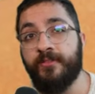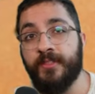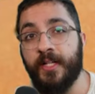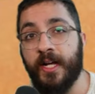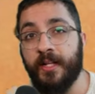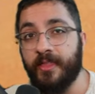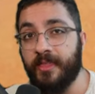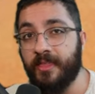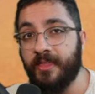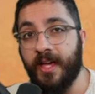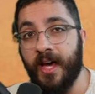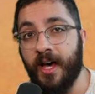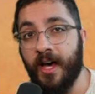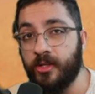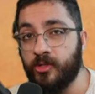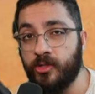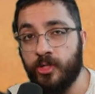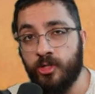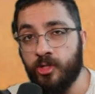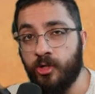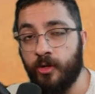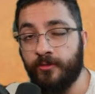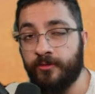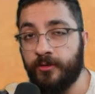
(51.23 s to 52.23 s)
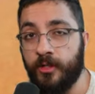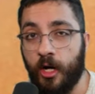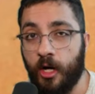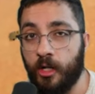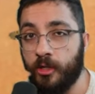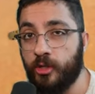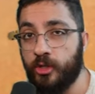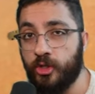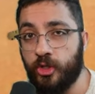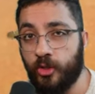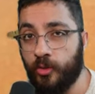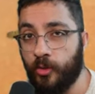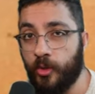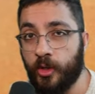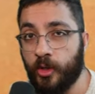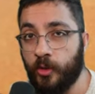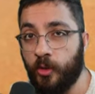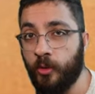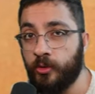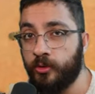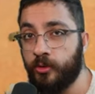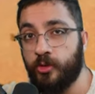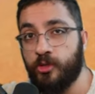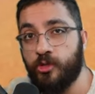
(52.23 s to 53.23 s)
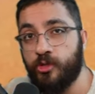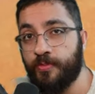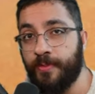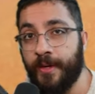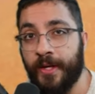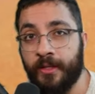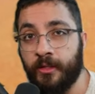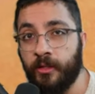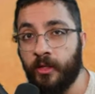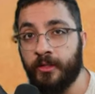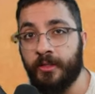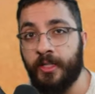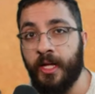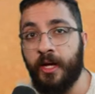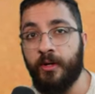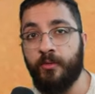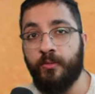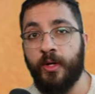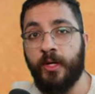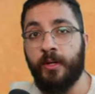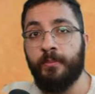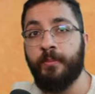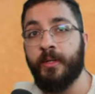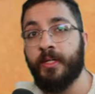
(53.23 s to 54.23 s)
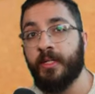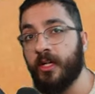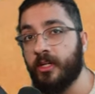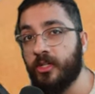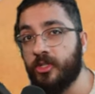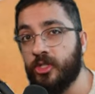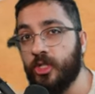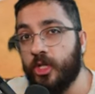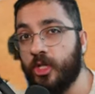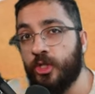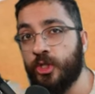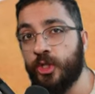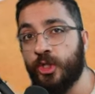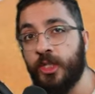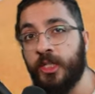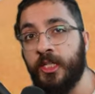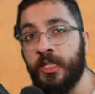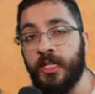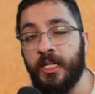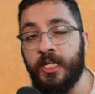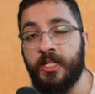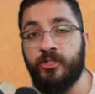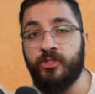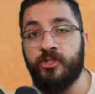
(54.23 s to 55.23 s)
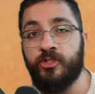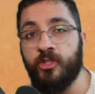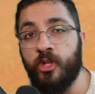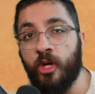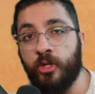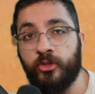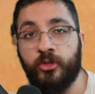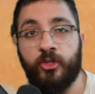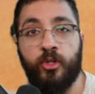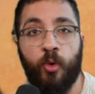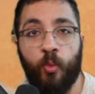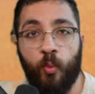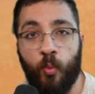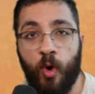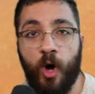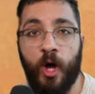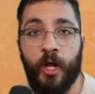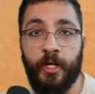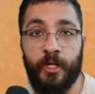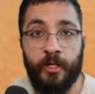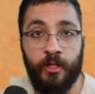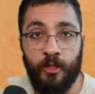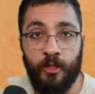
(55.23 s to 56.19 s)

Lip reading: that thousands of dollars you are going to spend on that ring, because she is not the one.